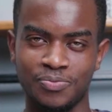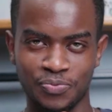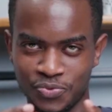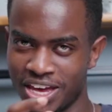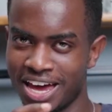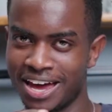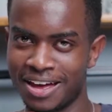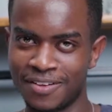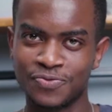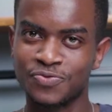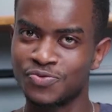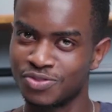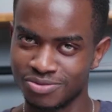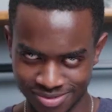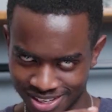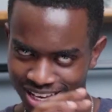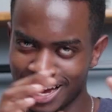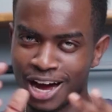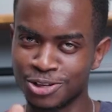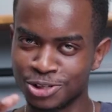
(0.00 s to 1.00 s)
Yeah,
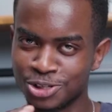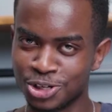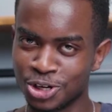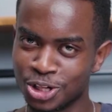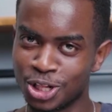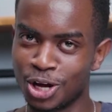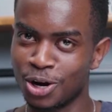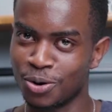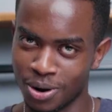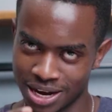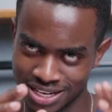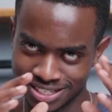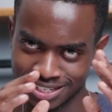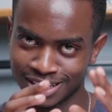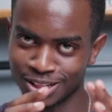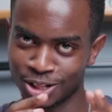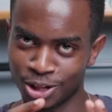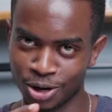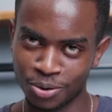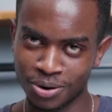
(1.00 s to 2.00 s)
counterclockwise
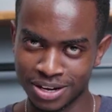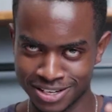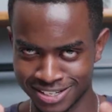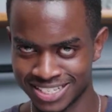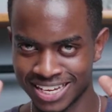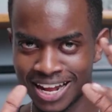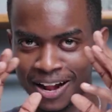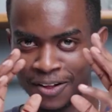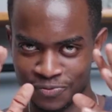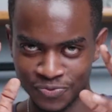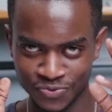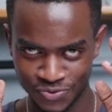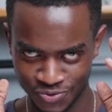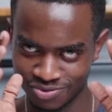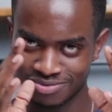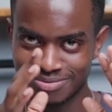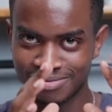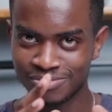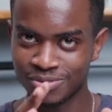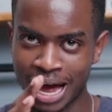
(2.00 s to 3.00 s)
and clockwise.
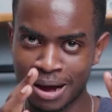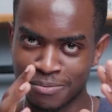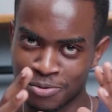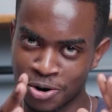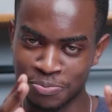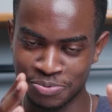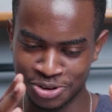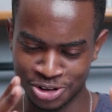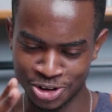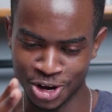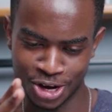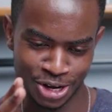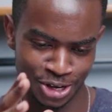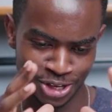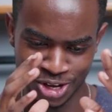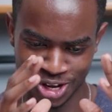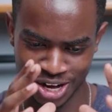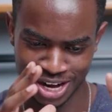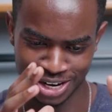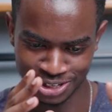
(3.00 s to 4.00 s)
I'm hoping
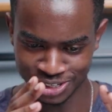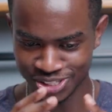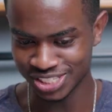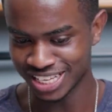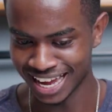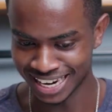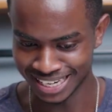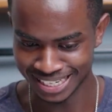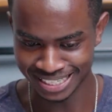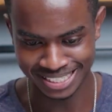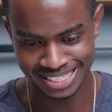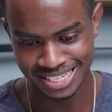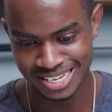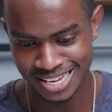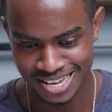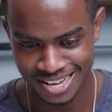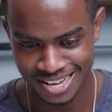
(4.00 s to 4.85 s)
you'll understand it.